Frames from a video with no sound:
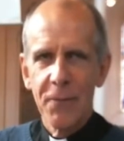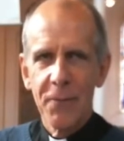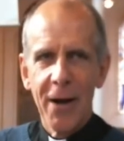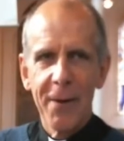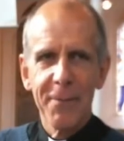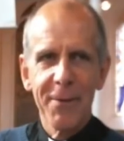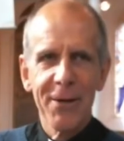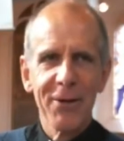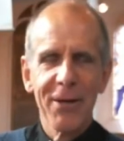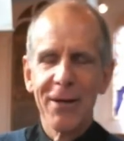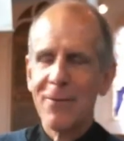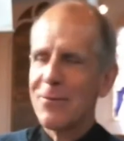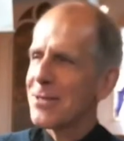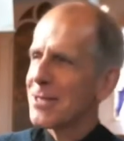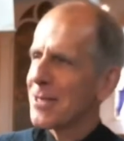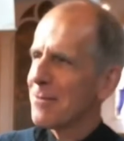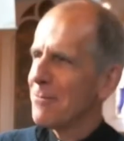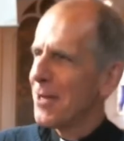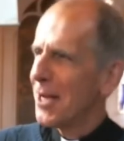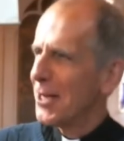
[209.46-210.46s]
Might be looking
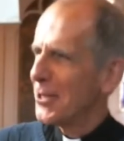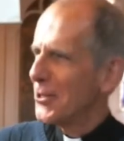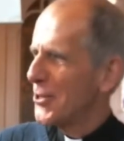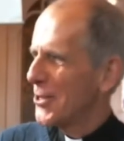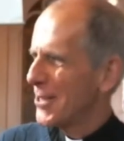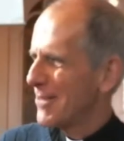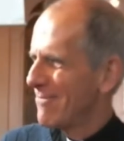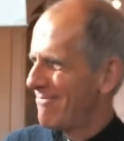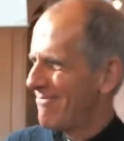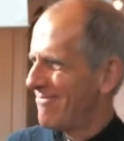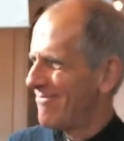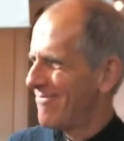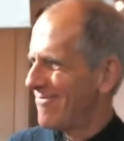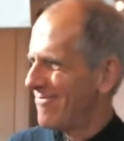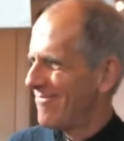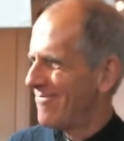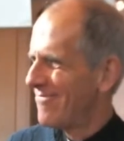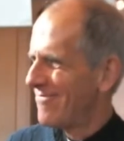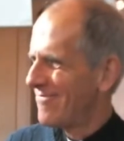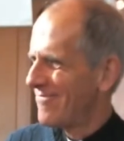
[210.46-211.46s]
for some lunch
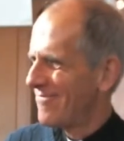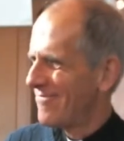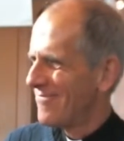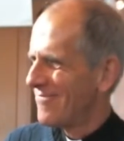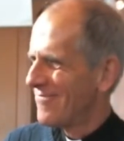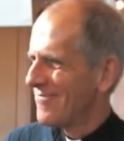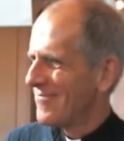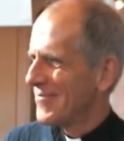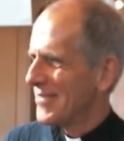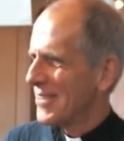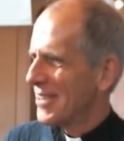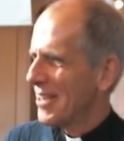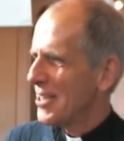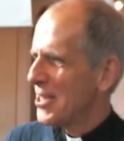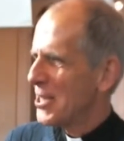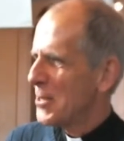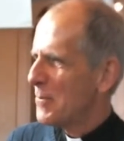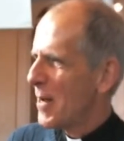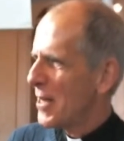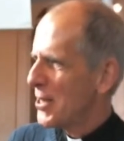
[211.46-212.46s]

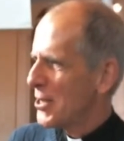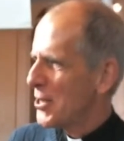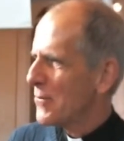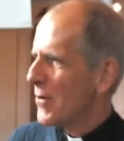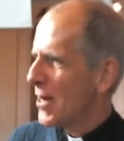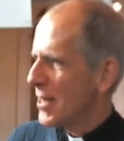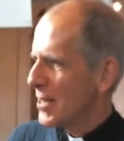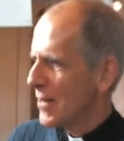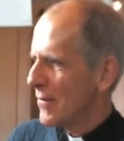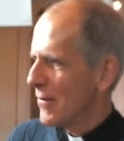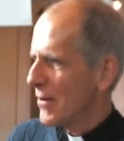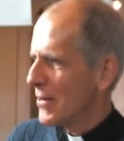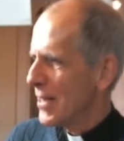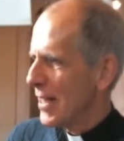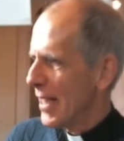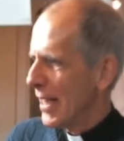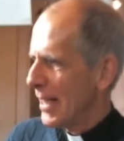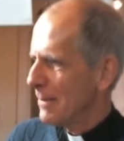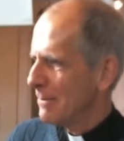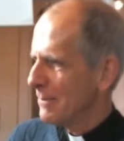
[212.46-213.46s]
and spends the rest of the
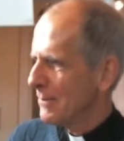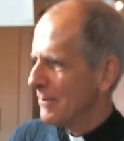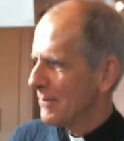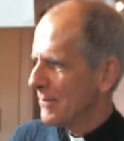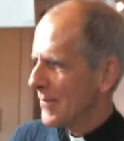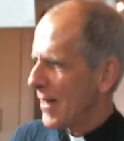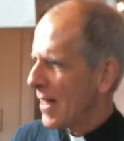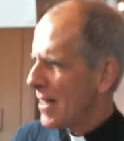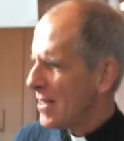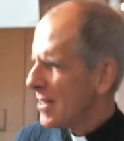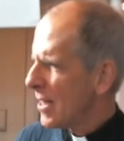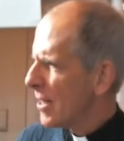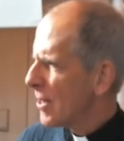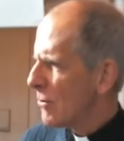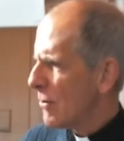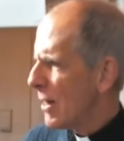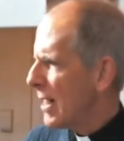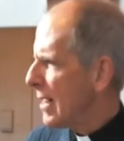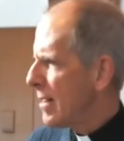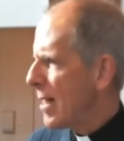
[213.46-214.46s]
day. That is a
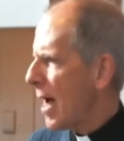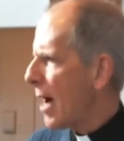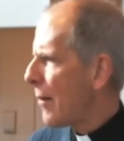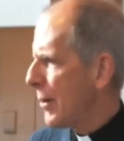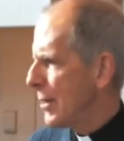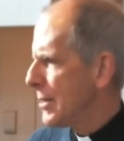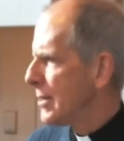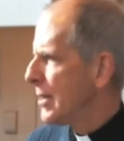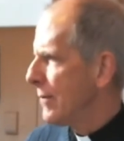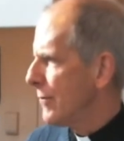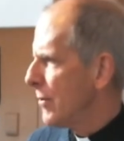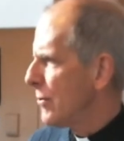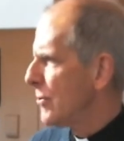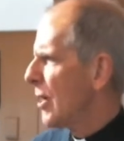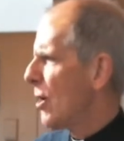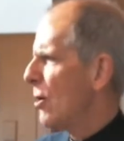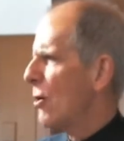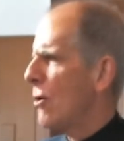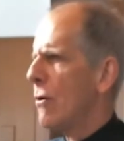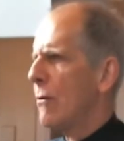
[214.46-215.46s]
great narrative. You
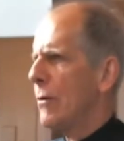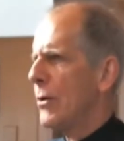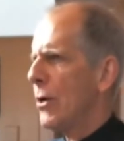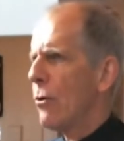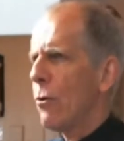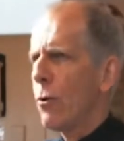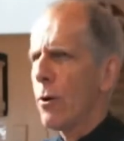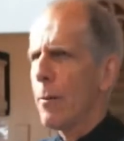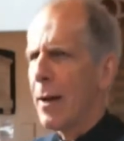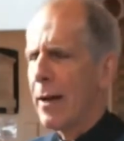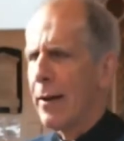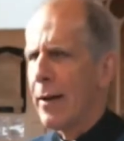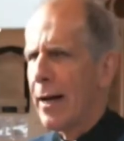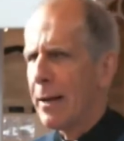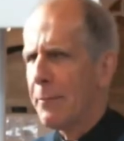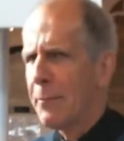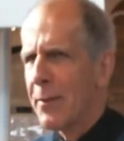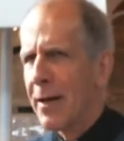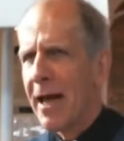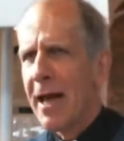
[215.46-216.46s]
say, "Oh, I know all about
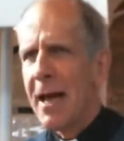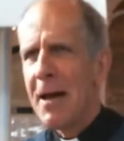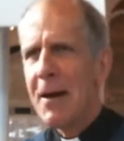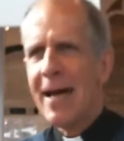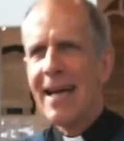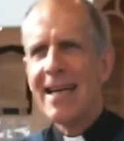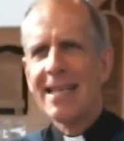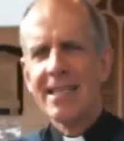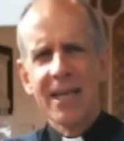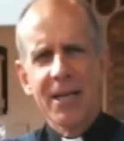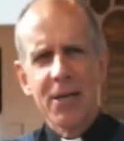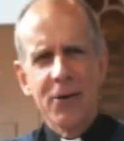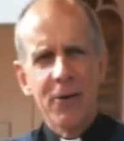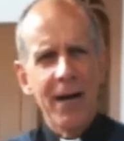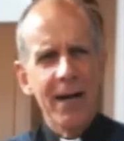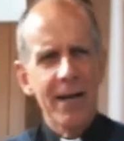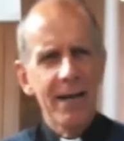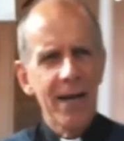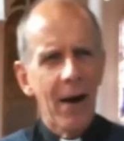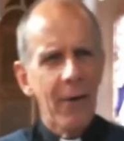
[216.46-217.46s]
that." But it's a
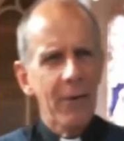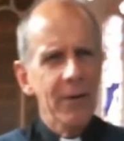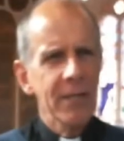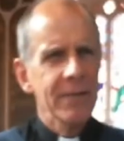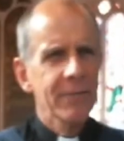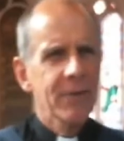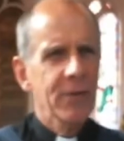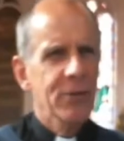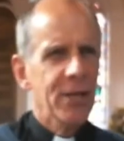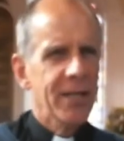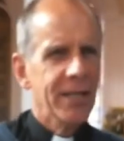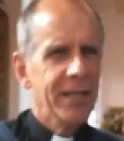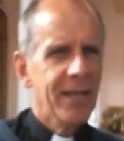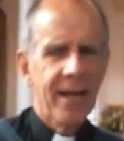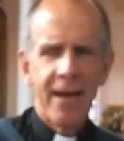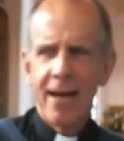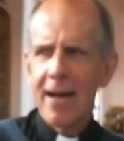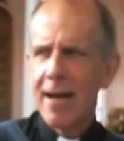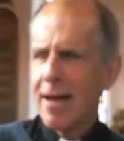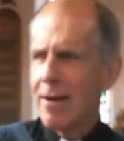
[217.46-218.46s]
great narrative to just
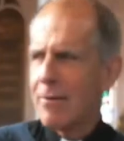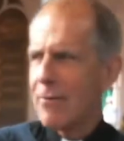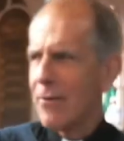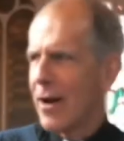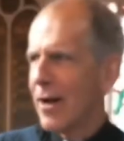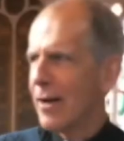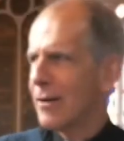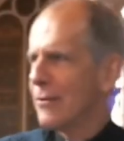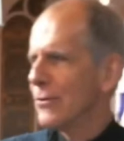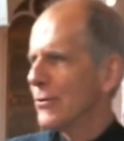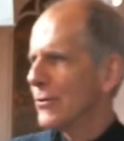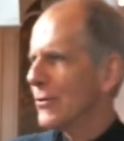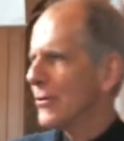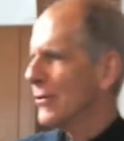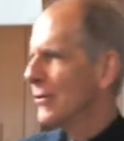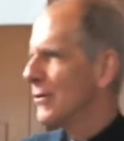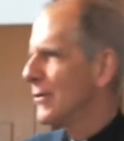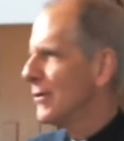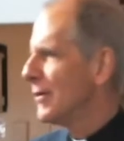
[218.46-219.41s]
get your head round.